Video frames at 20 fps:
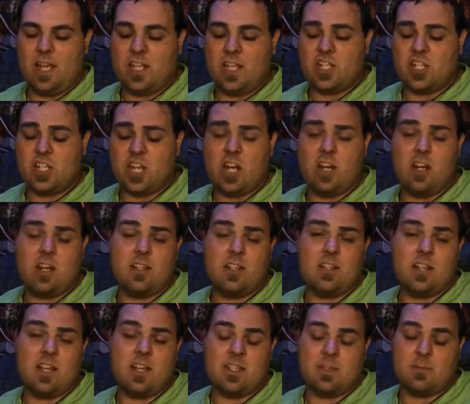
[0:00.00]
And share
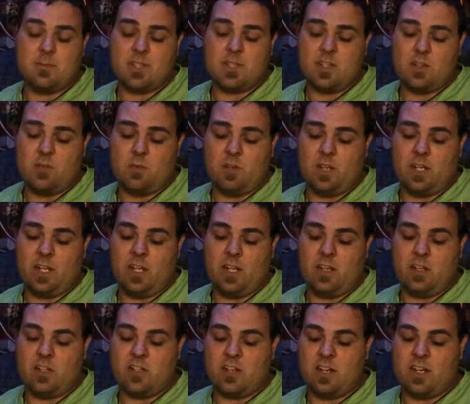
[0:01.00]
it, because I'm still working
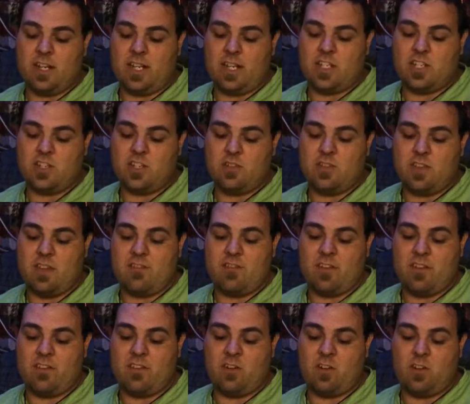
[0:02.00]
on trying to get to that
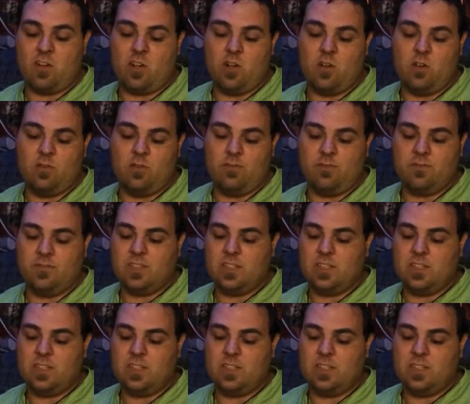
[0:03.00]
500 goal,